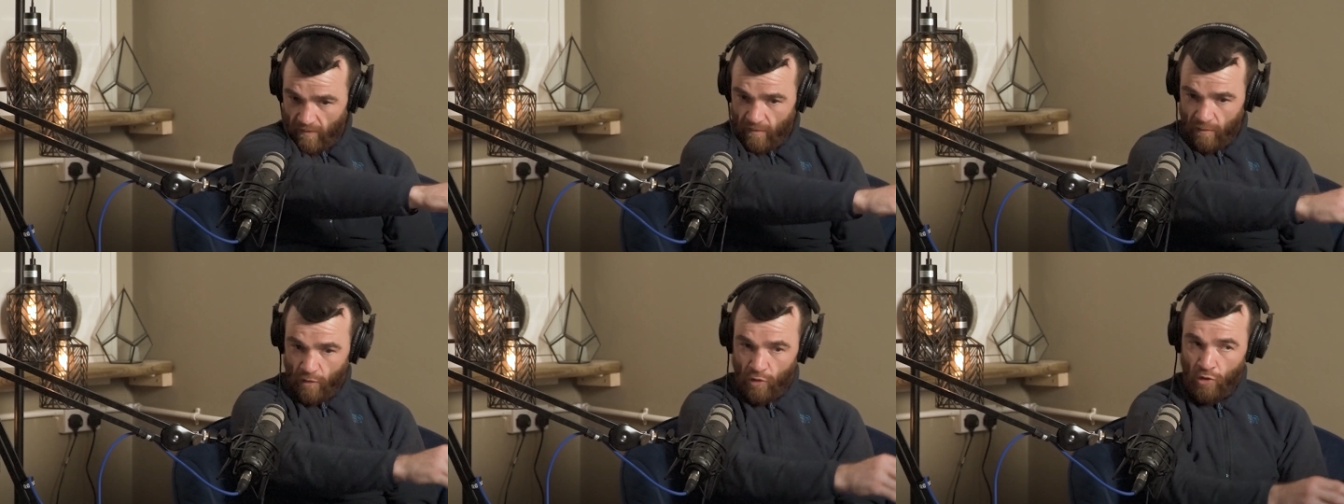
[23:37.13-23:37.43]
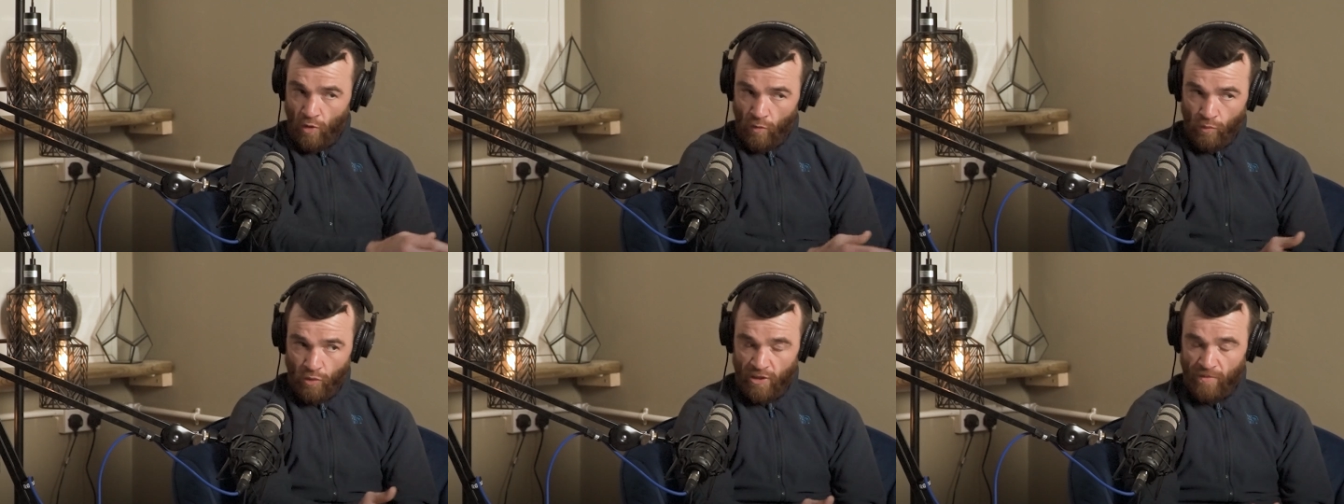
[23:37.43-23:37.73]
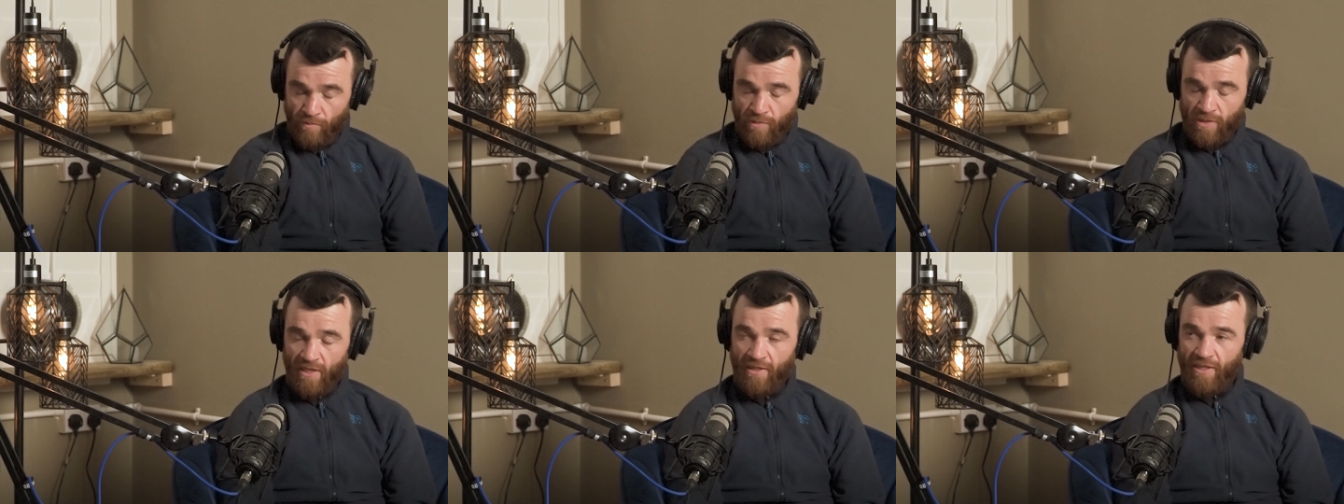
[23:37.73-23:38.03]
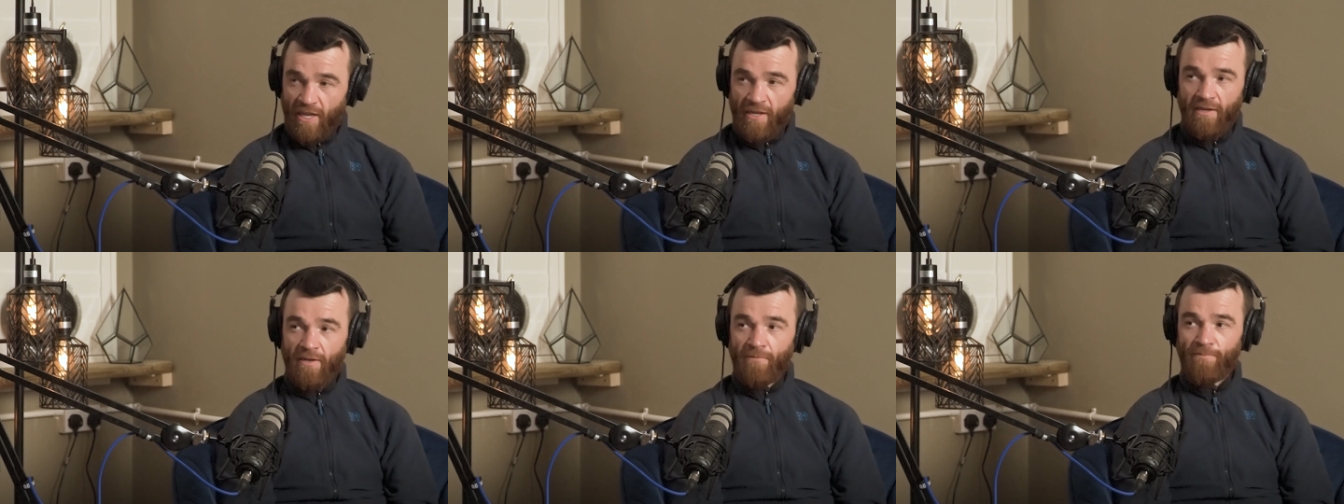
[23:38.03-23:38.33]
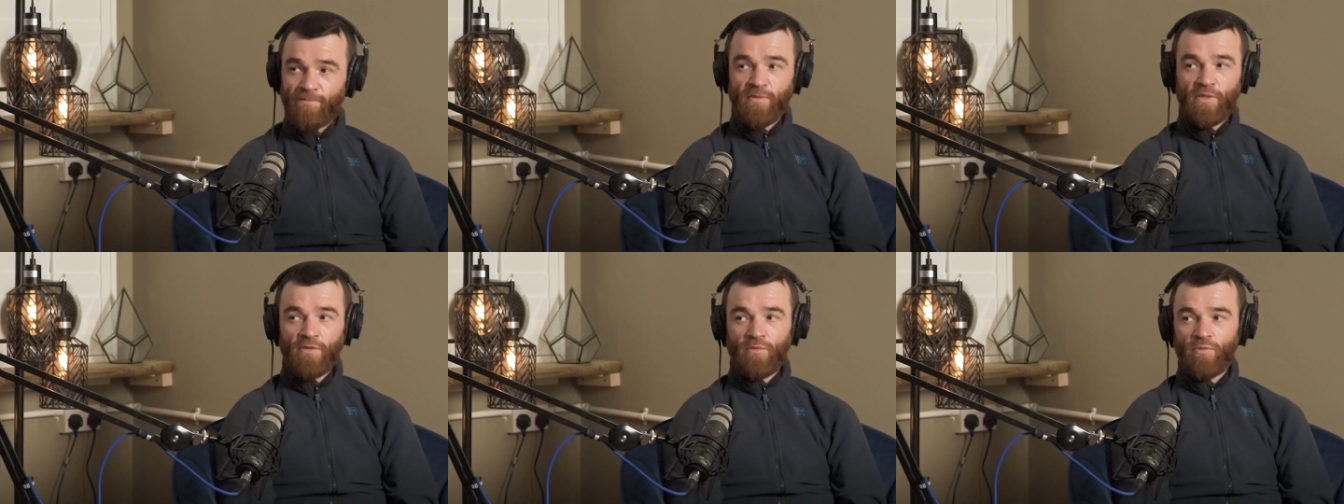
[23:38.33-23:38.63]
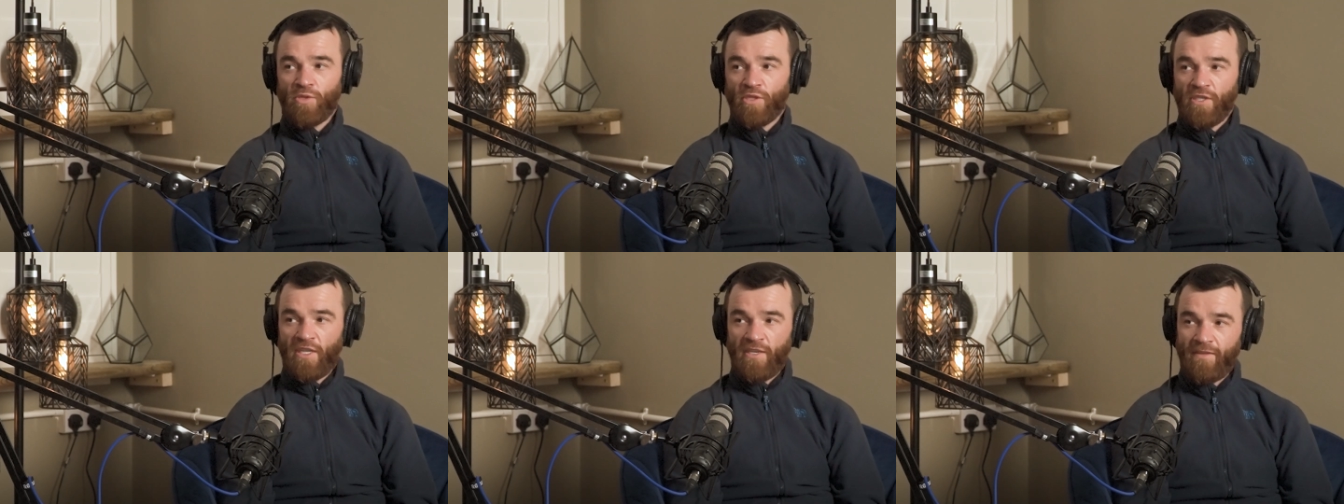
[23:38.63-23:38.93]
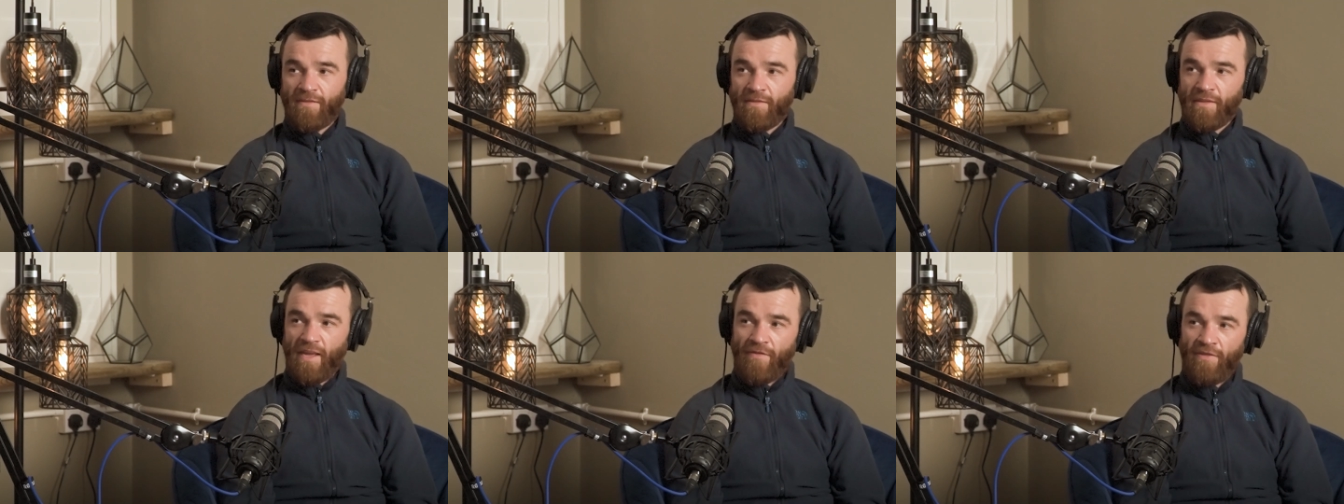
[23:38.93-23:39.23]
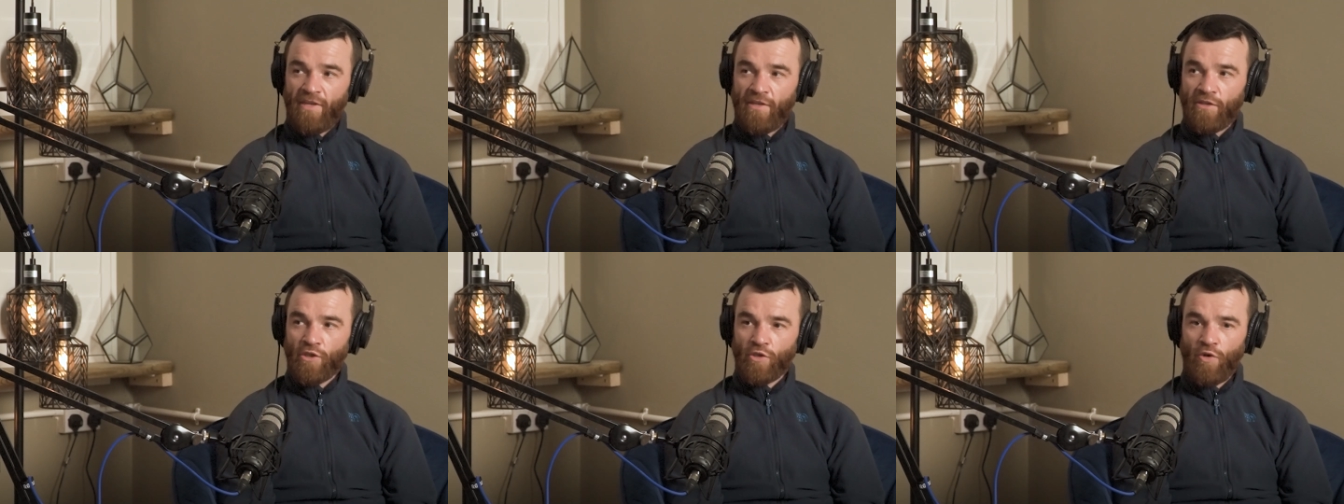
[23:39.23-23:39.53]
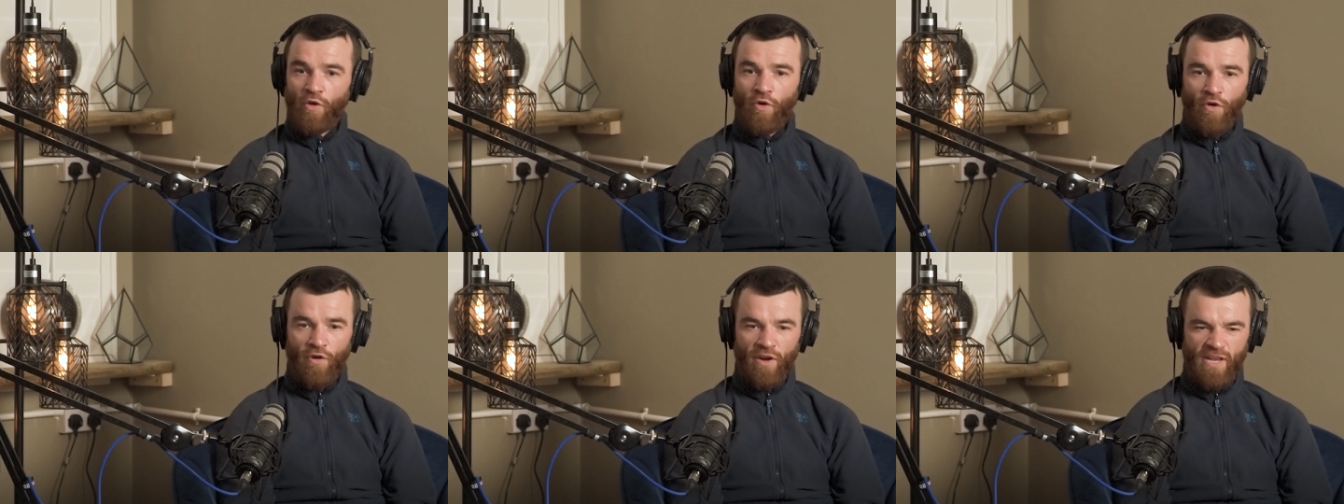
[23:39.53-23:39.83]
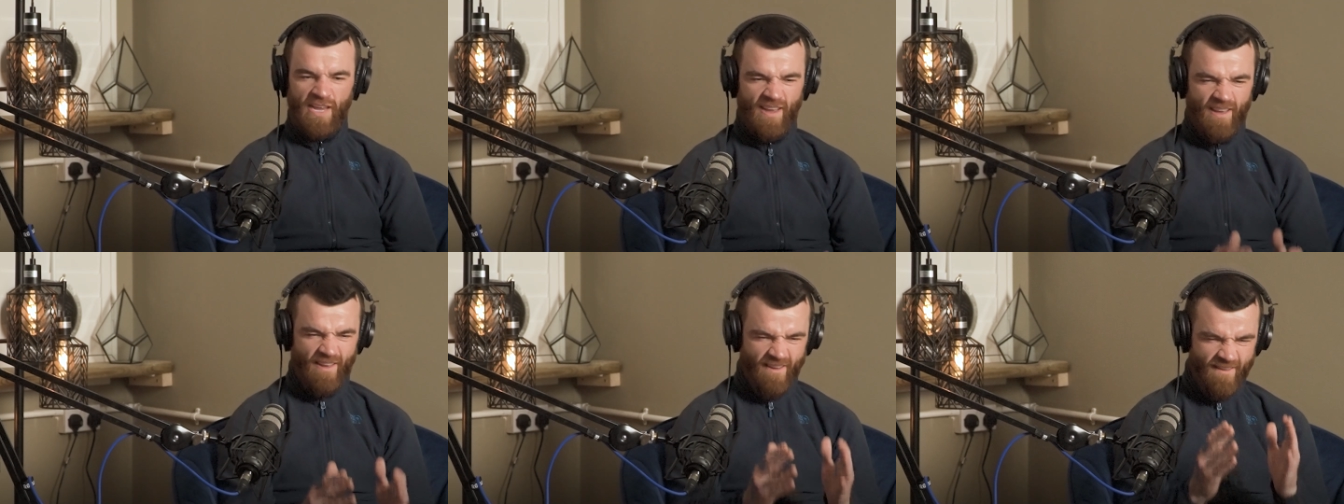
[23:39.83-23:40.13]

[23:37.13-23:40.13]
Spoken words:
There's no gyms like that now. You don't see it. Everything's all like...